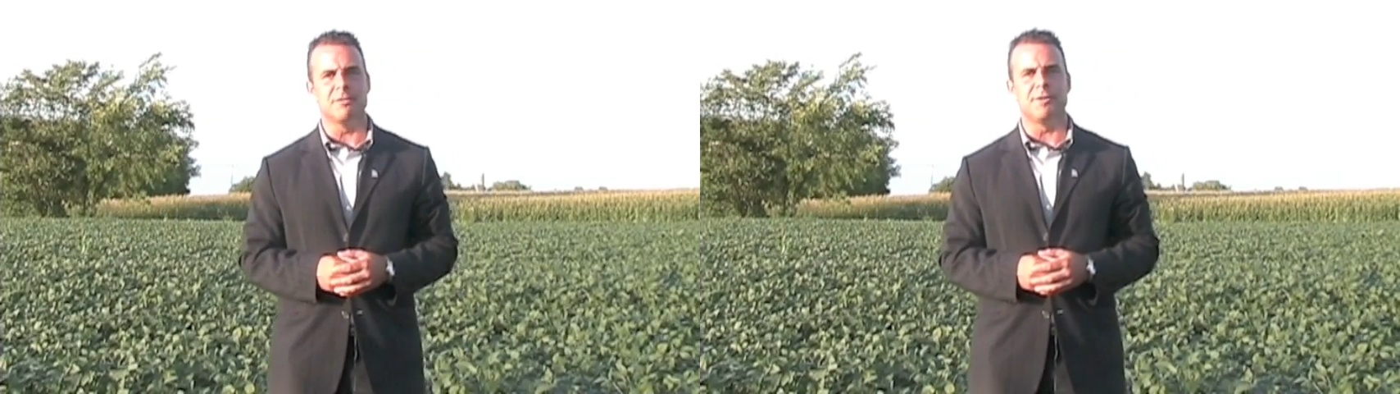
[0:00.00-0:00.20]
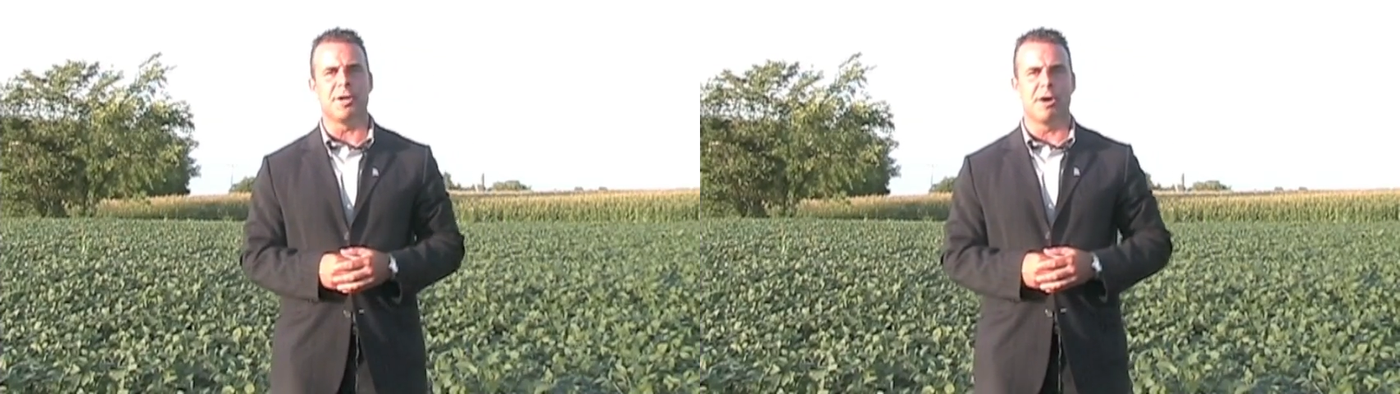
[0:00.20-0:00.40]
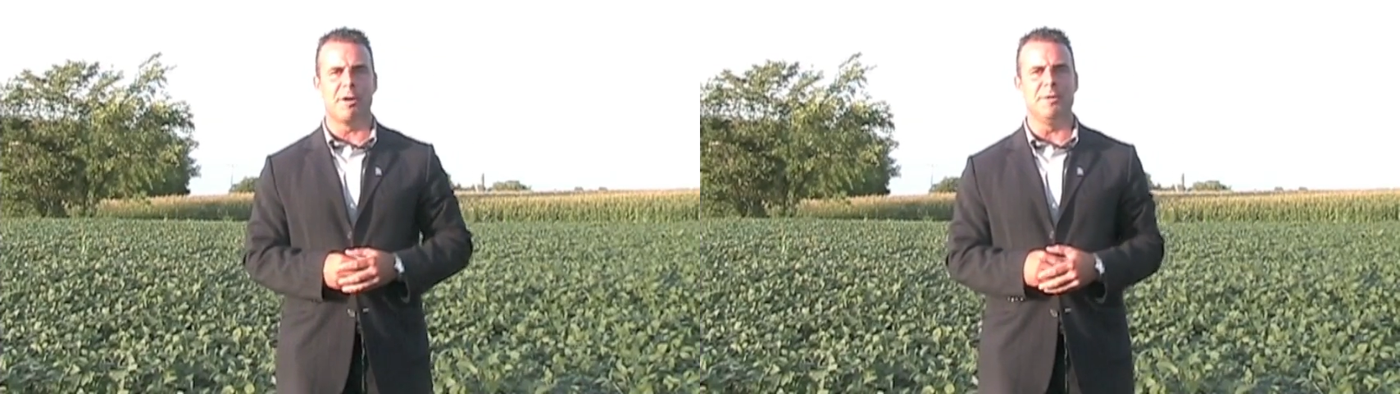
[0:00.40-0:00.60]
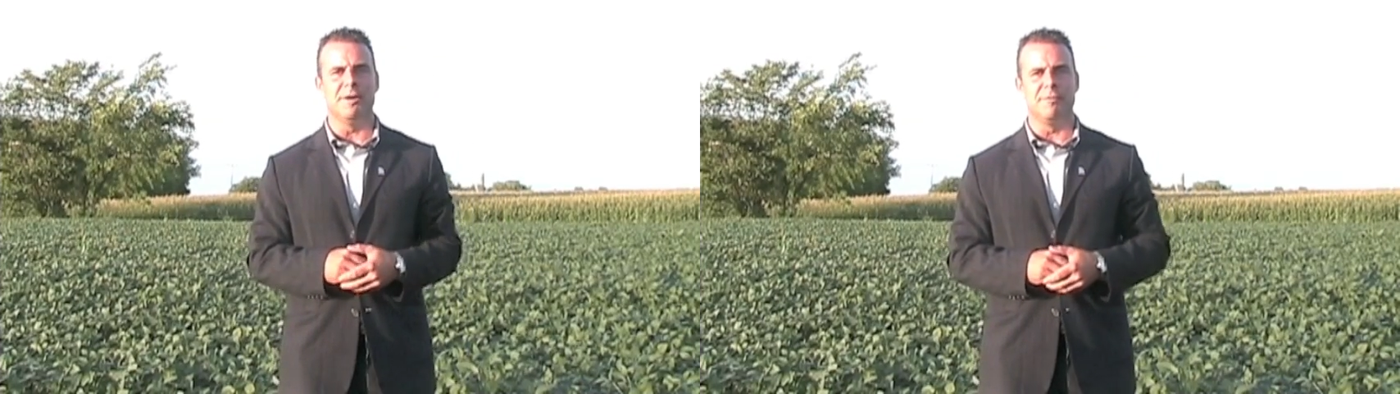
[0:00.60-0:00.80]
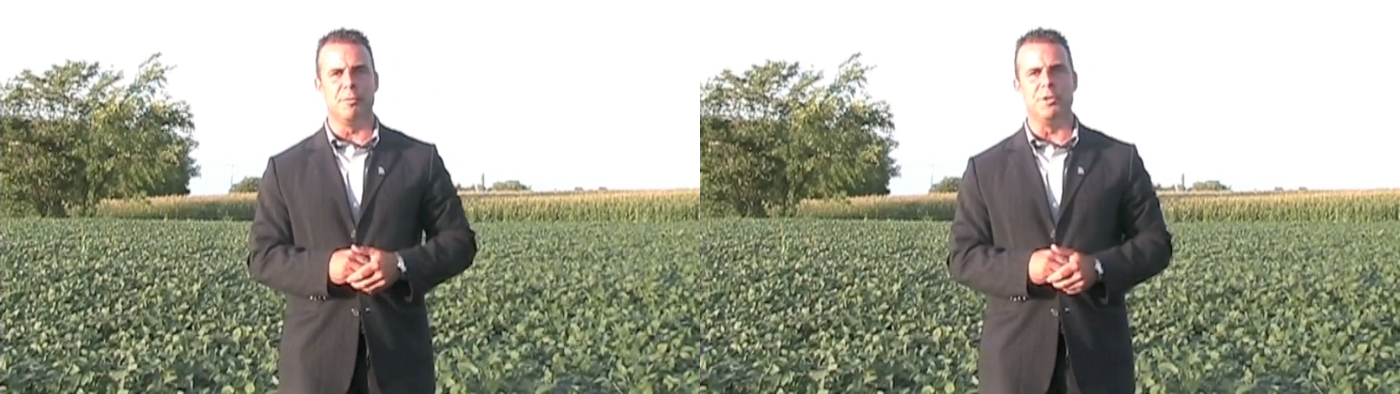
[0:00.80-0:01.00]
of the economy
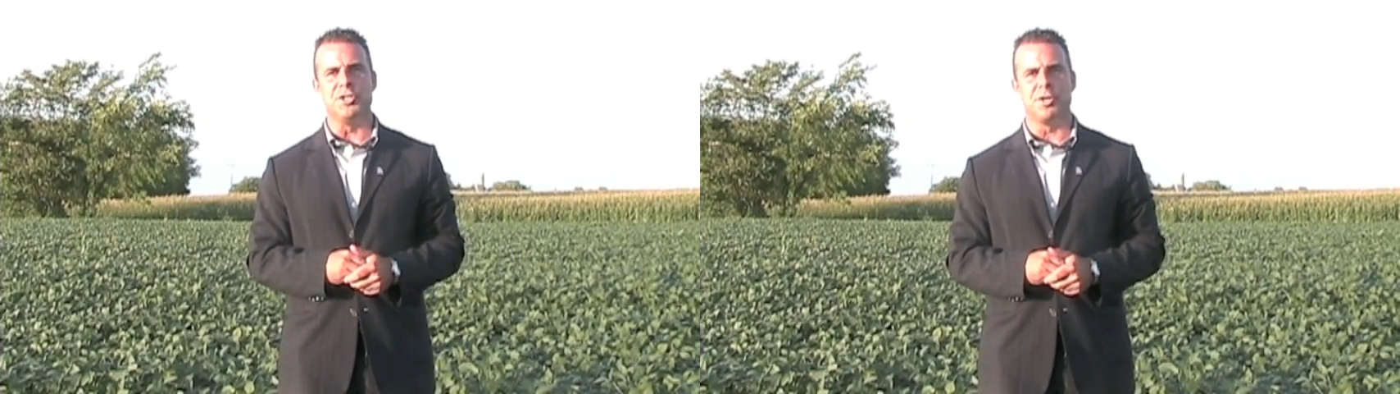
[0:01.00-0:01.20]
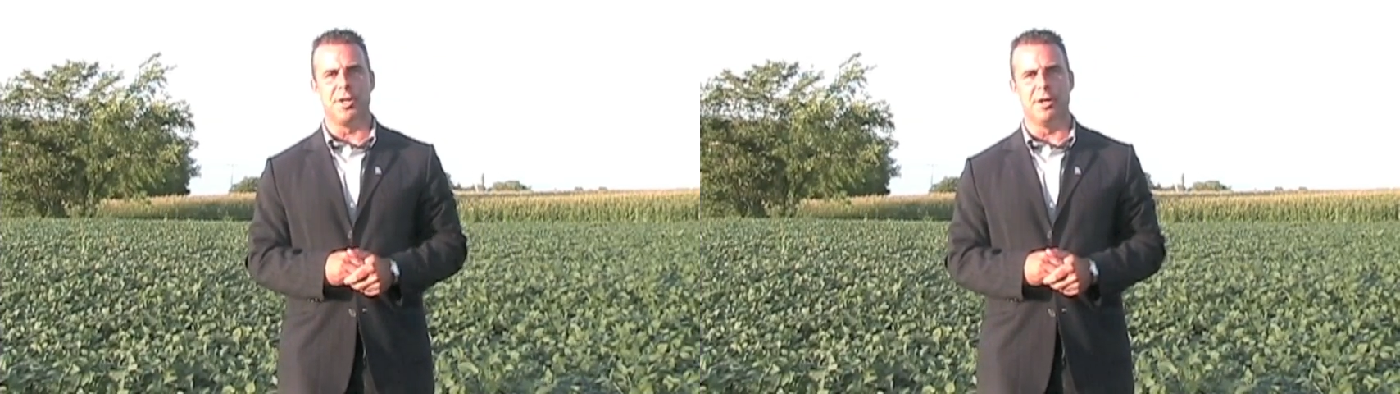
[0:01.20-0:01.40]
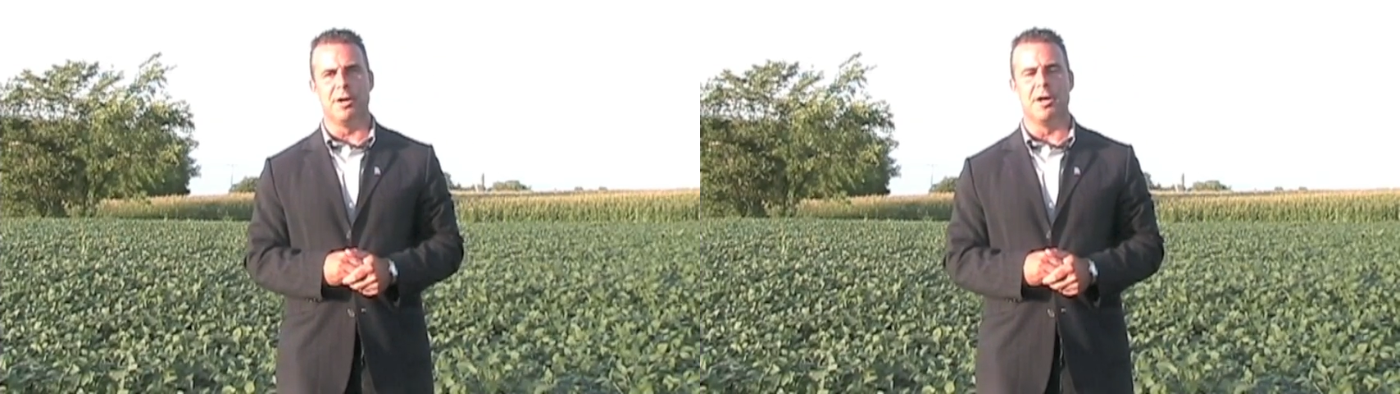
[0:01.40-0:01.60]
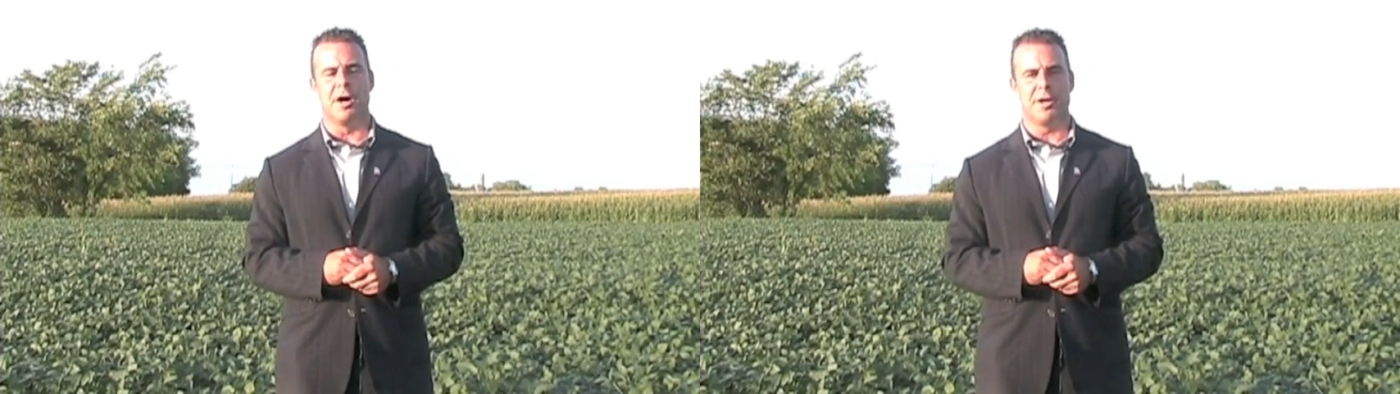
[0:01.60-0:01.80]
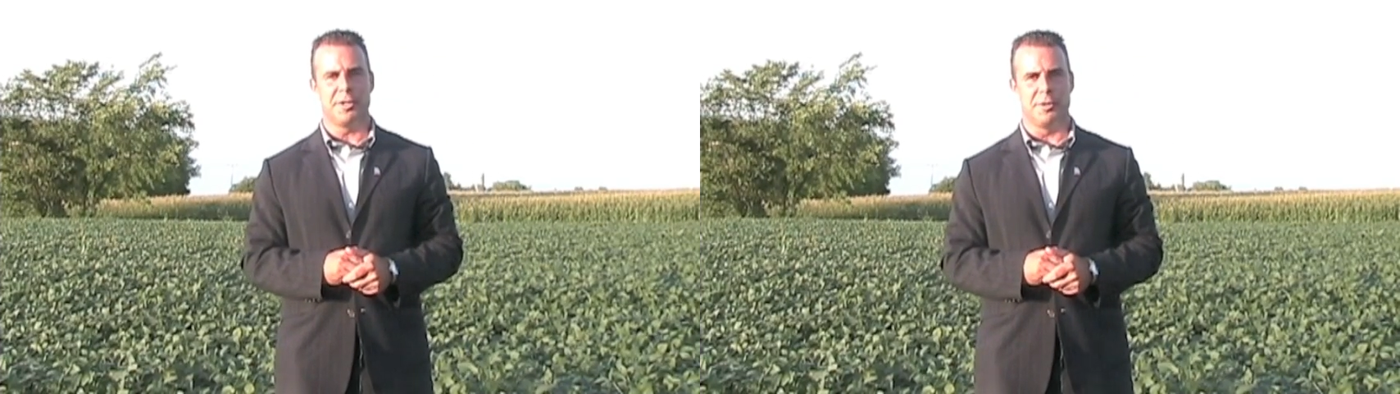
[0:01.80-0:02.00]
of the region here in
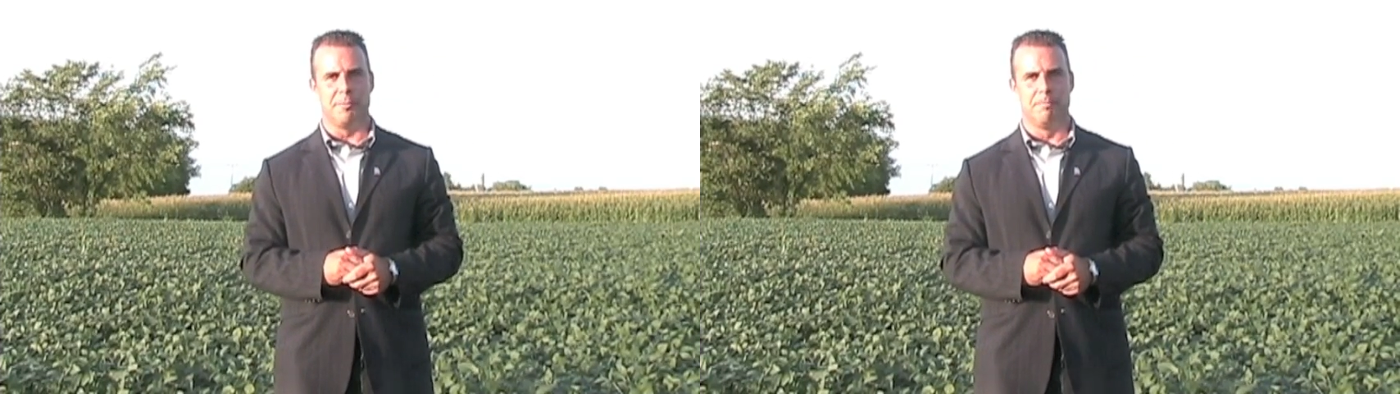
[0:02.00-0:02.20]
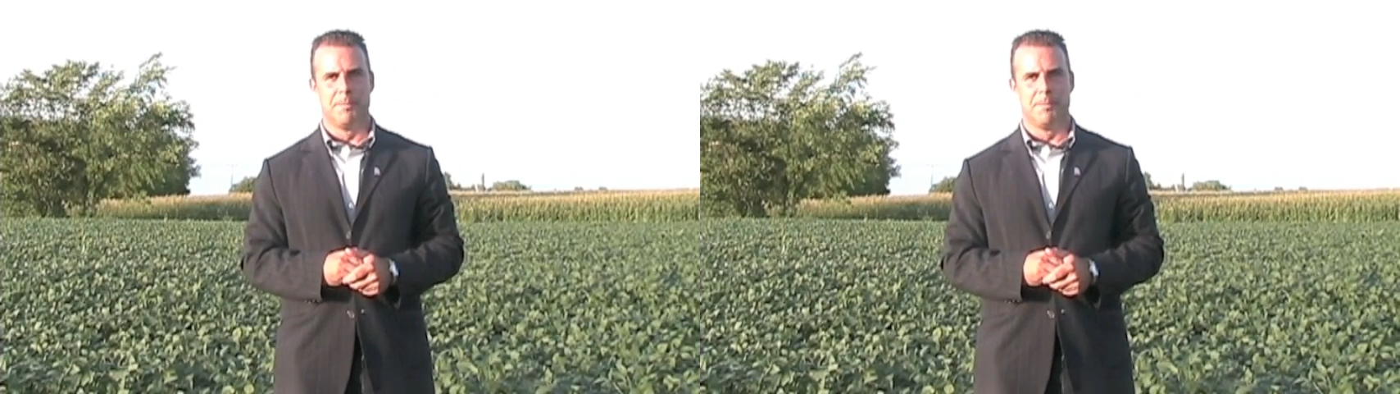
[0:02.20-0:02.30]
Huntingdon.